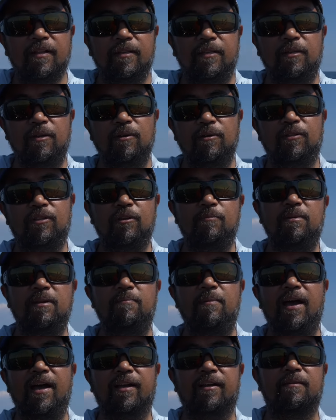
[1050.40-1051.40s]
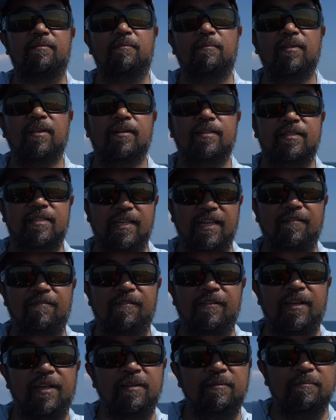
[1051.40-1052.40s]
you to be back
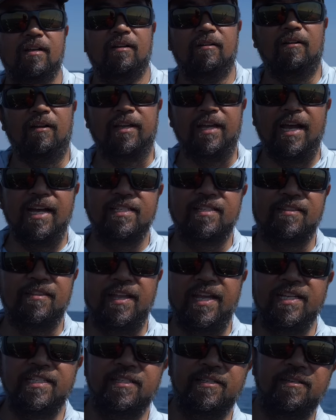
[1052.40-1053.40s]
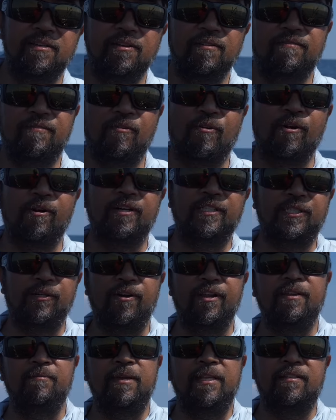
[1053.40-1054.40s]
safely. Well guys, thank you for
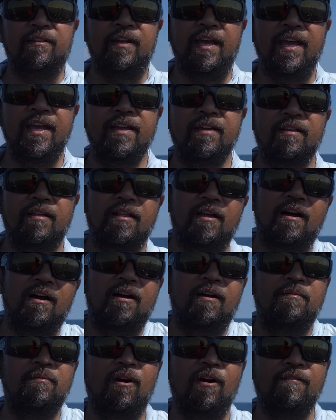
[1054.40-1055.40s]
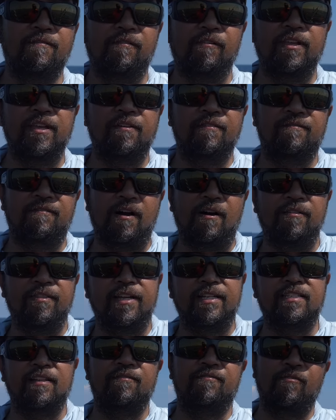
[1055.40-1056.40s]
joining me today. Hopefully you found
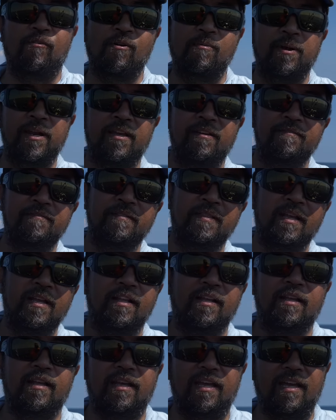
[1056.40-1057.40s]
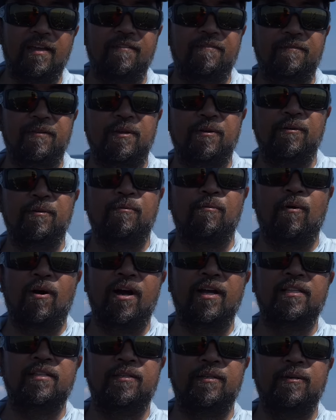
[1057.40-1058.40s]
this informative. If you
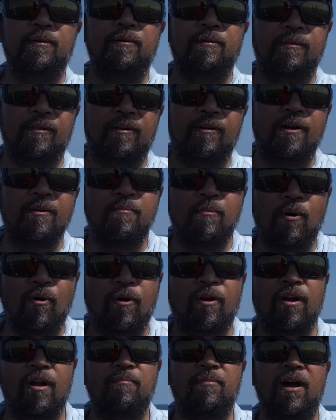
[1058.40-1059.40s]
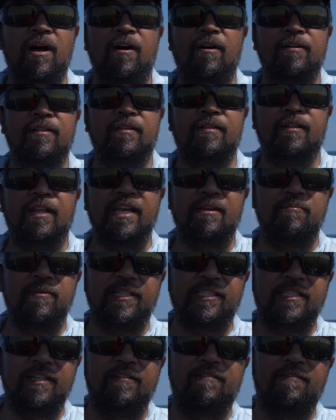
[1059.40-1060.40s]
want to learn more about Lake
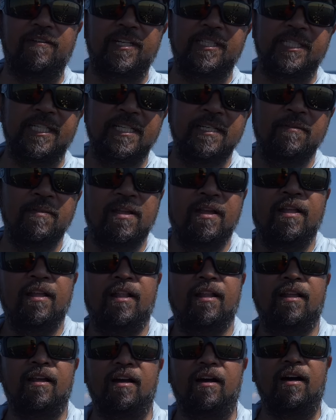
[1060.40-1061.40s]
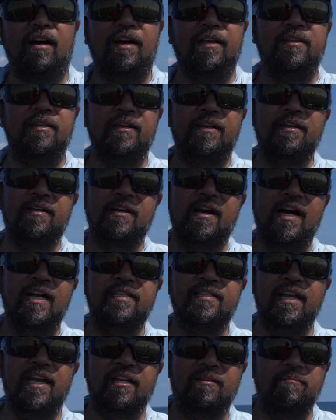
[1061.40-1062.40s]
Michigan fishing, you can
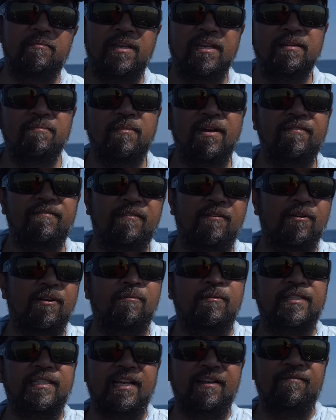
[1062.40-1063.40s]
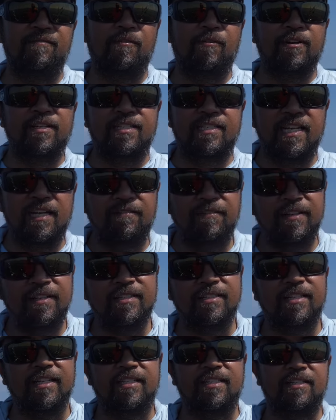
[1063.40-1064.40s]
contact me. My phone number is
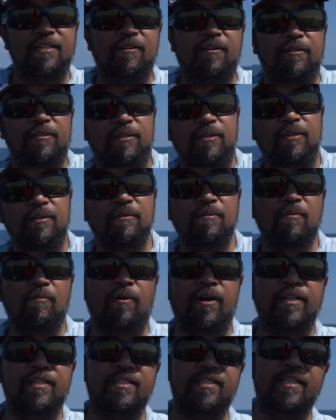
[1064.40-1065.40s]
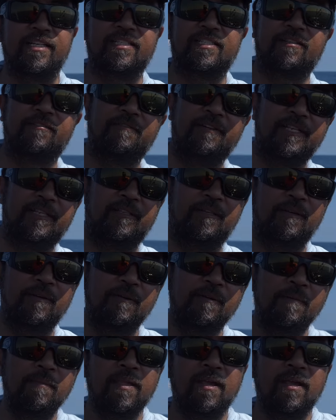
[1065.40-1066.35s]
847-602-1632,